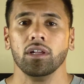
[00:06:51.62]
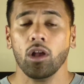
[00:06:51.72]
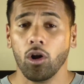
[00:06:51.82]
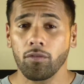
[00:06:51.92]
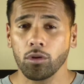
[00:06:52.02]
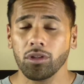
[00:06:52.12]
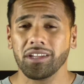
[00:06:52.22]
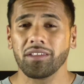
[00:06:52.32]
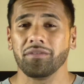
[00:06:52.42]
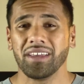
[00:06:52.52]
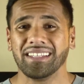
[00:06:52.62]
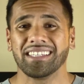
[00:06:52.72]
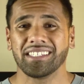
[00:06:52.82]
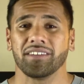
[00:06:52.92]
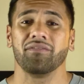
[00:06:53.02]
Overall, another
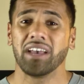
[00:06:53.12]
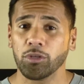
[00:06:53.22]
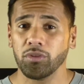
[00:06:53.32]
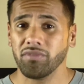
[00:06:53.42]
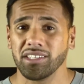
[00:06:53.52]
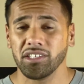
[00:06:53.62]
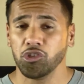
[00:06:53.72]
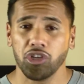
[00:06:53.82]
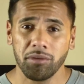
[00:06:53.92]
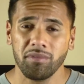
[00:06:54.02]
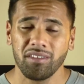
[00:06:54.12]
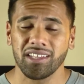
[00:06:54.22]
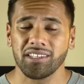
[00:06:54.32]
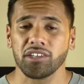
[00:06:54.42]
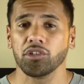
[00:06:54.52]
fantastic value investing gem
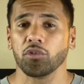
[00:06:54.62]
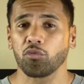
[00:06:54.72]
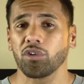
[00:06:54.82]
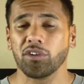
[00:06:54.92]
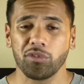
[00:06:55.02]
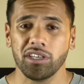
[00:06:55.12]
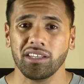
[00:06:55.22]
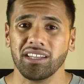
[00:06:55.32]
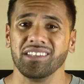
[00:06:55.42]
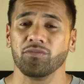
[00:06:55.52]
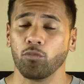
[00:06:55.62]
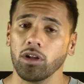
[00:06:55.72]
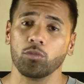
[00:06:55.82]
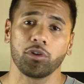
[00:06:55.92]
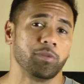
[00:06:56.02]
that's actually a great read and it's
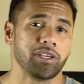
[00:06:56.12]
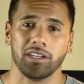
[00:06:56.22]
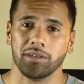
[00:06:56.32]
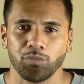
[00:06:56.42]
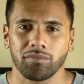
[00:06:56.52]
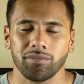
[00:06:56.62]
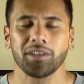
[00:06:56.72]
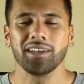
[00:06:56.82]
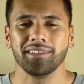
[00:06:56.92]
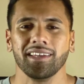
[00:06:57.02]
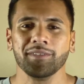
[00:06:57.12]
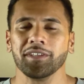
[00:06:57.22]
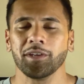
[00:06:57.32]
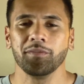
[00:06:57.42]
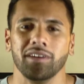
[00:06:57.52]
well worth picking up. So guys, that's my
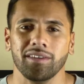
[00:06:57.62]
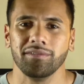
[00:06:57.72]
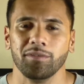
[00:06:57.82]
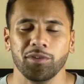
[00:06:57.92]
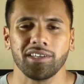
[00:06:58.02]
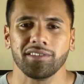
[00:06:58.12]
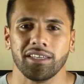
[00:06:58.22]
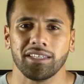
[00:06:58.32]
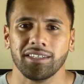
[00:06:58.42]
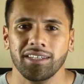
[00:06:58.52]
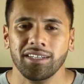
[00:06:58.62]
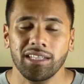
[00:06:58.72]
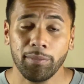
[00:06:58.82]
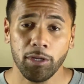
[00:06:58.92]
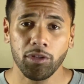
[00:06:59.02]
top 5. What do you guys think?
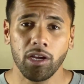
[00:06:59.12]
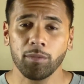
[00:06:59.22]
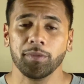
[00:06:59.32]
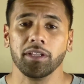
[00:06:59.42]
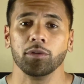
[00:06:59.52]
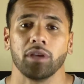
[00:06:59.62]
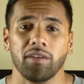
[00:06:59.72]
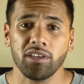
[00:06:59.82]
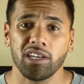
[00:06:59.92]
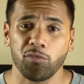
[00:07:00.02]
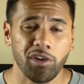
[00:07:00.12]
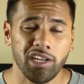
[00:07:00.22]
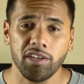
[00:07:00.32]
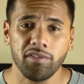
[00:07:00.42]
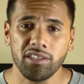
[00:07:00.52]
Let me know in the comments below. Have you guys read
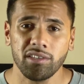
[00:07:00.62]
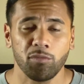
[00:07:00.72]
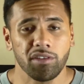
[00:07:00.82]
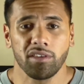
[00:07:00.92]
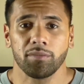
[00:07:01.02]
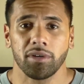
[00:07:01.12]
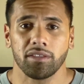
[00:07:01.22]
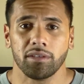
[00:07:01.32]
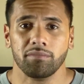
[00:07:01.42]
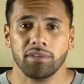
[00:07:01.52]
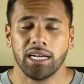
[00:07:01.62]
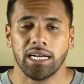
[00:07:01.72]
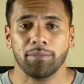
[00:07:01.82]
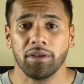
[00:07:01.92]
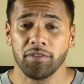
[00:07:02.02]
any of these and what do you think about them?
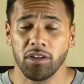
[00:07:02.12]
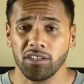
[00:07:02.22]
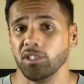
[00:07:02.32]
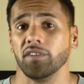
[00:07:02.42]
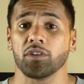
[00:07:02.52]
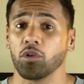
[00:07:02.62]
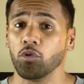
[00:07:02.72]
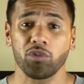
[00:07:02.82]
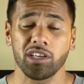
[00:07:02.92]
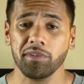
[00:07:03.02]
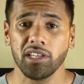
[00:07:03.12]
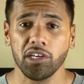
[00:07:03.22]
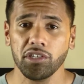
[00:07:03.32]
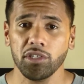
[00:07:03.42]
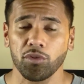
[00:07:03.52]
If not, do you have your own
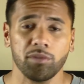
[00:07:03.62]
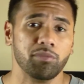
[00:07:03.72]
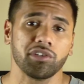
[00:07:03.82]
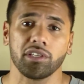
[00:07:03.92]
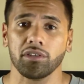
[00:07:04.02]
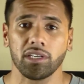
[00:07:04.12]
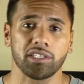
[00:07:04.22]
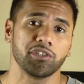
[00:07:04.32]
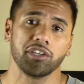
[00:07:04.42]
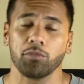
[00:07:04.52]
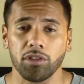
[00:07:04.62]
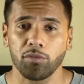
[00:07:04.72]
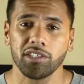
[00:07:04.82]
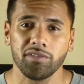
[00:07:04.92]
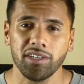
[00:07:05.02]
recommendations or any books that you'd like to share with the
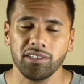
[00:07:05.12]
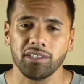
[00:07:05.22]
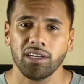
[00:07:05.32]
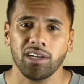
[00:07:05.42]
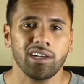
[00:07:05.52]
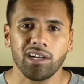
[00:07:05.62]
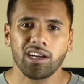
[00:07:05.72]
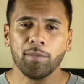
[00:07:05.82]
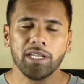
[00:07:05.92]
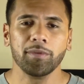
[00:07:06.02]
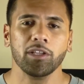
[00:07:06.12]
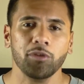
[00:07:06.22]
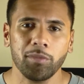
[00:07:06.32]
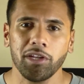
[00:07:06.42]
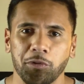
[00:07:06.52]
rest of us? Comment down below and
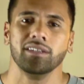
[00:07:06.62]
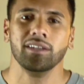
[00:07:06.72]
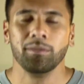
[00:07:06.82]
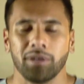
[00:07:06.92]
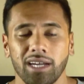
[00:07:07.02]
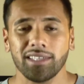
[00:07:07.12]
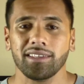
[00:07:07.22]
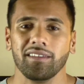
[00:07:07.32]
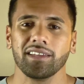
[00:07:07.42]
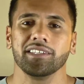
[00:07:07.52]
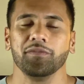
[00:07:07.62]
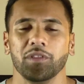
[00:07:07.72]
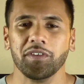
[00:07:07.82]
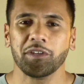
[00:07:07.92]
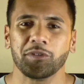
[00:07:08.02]
let me know. But guys, that's it for the
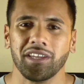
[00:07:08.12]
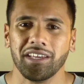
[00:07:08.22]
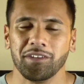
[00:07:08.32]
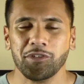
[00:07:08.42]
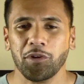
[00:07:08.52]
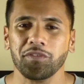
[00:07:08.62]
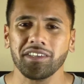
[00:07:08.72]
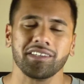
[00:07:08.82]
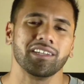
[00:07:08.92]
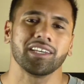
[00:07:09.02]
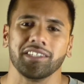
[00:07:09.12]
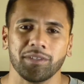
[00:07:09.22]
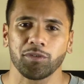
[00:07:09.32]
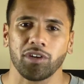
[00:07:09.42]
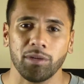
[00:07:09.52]
video today. Don't forget to like and
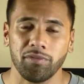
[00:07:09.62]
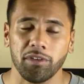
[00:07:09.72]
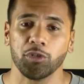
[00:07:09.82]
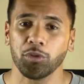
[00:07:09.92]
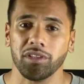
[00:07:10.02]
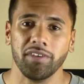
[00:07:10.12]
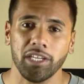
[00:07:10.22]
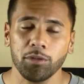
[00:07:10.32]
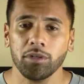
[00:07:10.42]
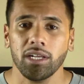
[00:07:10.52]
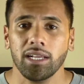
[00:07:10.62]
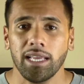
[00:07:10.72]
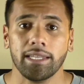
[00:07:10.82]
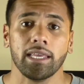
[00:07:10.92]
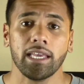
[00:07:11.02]
subscribe if you enjoyed the video
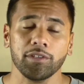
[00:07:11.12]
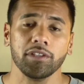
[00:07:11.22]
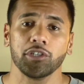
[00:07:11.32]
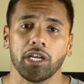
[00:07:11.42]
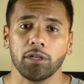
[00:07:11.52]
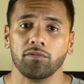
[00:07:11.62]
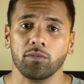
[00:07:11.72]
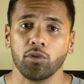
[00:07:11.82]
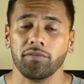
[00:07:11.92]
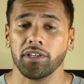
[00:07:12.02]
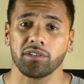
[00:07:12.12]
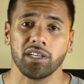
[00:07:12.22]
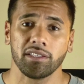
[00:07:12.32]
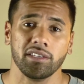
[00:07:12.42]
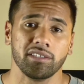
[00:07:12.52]
and head to the channel for more videos
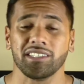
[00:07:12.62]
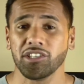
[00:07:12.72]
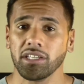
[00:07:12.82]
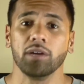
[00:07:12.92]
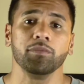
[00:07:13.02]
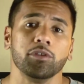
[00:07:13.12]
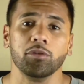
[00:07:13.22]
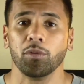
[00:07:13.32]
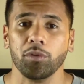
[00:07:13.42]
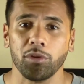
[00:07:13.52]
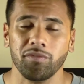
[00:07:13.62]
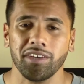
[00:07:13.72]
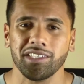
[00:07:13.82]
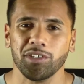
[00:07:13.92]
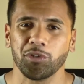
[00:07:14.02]
like this, just helping you out with your
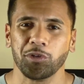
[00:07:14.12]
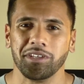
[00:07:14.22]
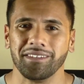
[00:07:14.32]
investing journey.